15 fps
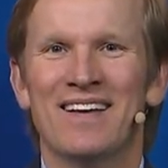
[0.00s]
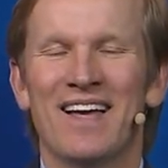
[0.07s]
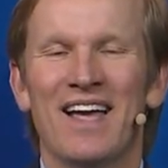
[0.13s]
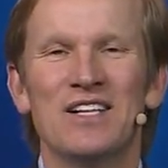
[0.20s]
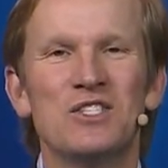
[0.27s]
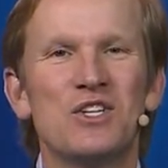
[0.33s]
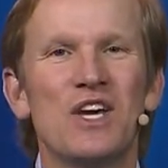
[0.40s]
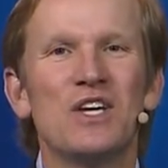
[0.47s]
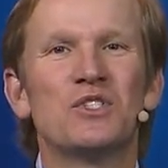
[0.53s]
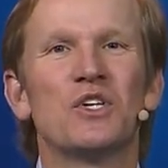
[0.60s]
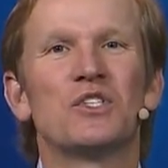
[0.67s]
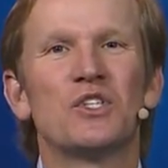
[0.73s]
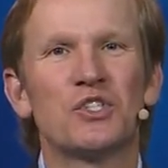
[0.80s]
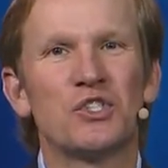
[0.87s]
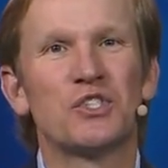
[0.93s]
and
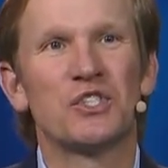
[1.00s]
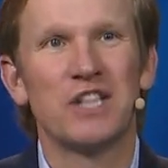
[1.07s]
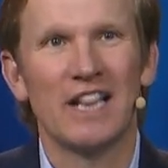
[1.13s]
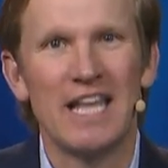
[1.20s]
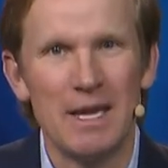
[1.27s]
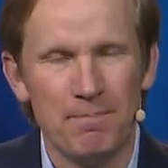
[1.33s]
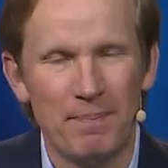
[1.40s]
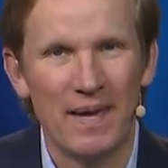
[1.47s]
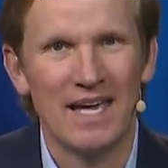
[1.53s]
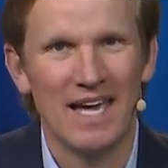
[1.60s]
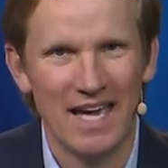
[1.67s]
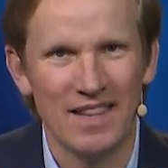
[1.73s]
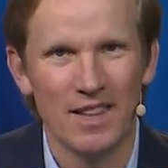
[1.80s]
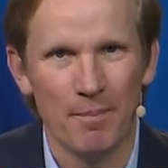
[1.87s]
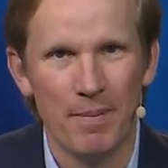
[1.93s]
Jesus is sleeping
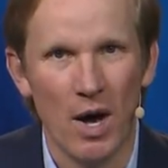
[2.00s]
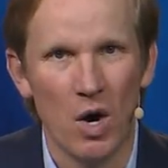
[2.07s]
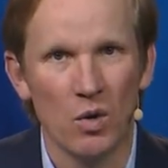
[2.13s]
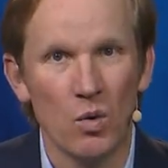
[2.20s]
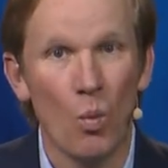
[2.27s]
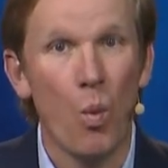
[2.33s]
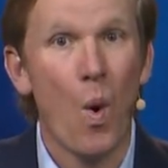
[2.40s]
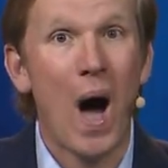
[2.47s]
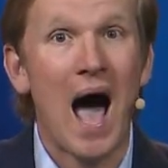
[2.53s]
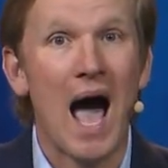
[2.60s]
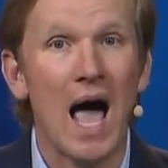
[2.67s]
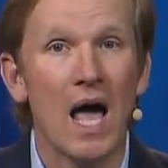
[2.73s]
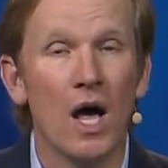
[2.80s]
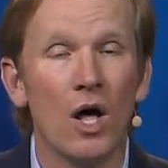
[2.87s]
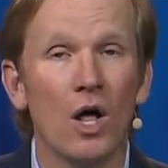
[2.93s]
in the boat
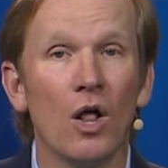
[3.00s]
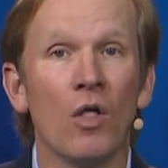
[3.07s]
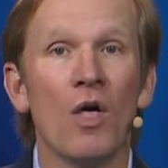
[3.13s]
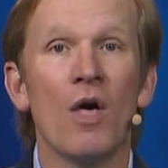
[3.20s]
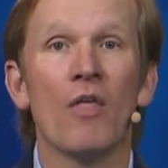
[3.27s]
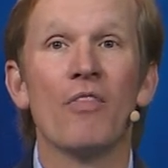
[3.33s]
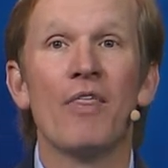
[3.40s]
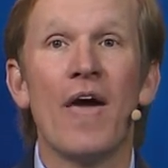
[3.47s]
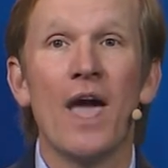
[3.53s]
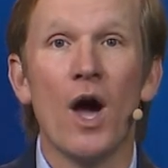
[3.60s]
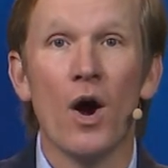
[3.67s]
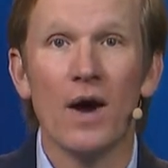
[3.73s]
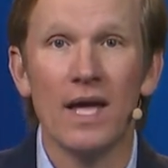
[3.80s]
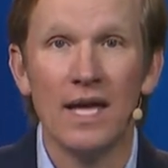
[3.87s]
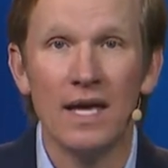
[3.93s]
while they
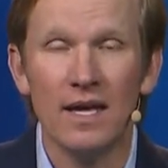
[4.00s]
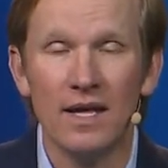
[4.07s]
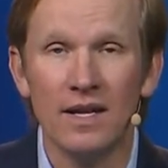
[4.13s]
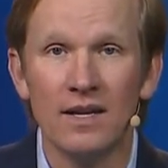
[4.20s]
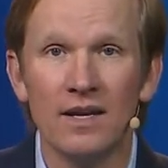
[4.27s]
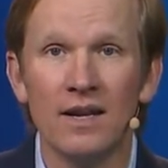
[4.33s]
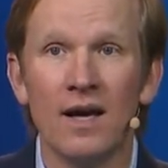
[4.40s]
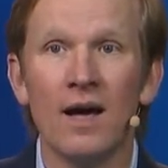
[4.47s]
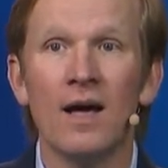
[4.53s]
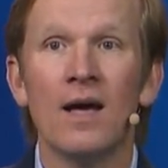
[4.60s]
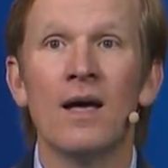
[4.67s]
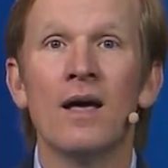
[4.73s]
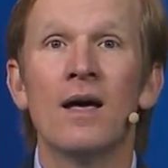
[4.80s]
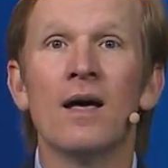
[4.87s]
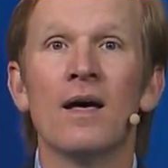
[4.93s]
are in
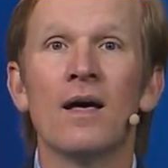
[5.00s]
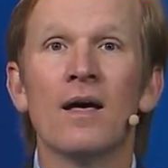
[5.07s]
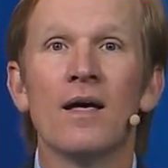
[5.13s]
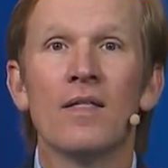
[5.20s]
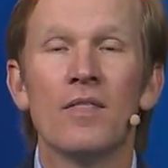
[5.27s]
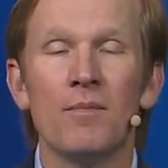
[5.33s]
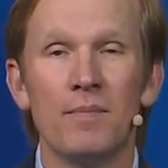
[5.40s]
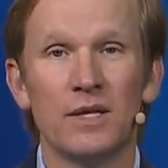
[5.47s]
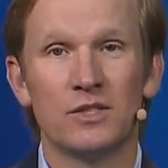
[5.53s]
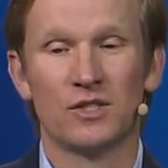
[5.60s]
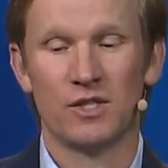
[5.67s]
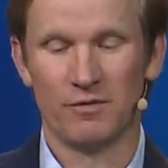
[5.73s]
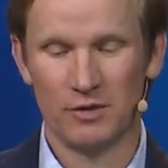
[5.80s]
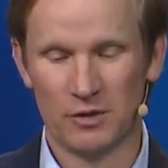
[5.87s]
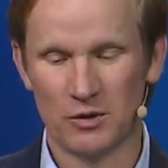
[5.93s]
the
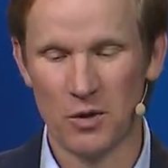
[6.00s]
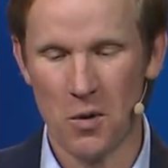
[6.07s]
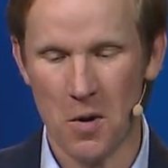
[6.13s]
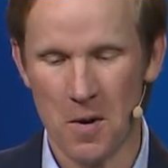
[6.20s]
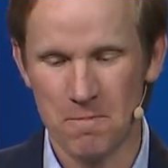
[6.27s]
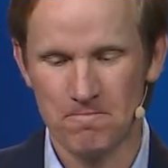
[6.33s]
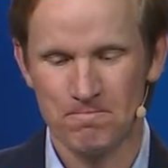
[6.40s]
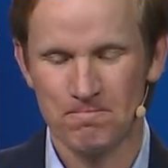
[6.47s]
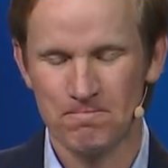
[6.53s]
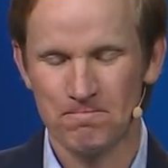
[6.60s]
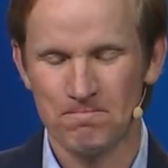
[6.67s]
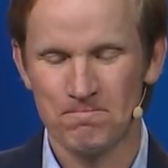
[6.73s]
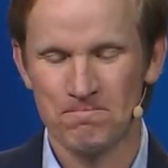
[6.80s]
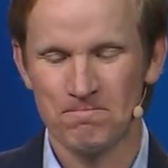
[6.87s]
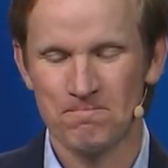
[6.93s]
midst of a storm.
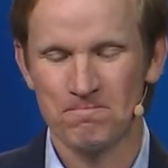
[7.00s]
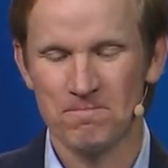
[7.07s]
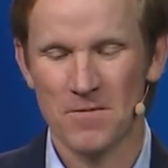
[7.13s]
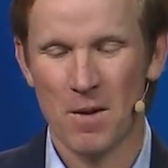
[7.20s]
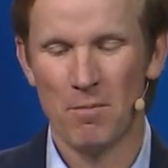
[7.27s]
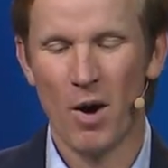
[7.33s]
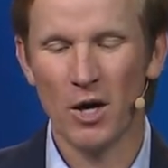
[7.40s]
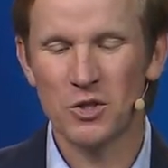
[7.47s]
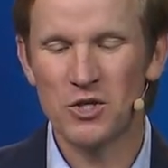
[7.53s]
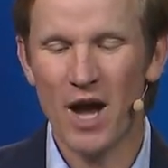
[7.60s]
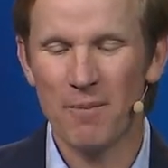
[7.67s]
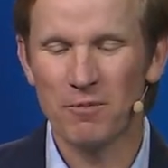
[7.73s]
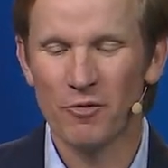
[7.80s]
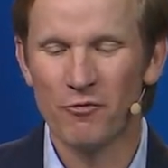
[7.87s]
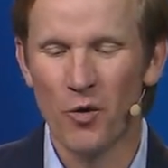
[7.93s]
Mark
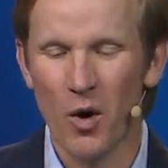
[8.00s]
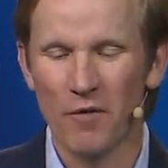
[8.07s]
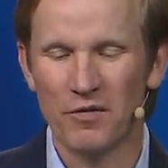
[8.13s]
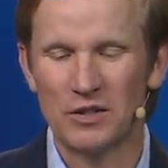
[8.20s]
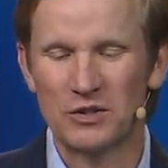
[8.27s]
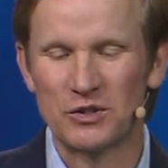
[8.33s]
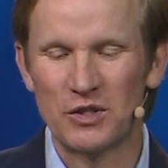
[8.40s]
chapter 4, verse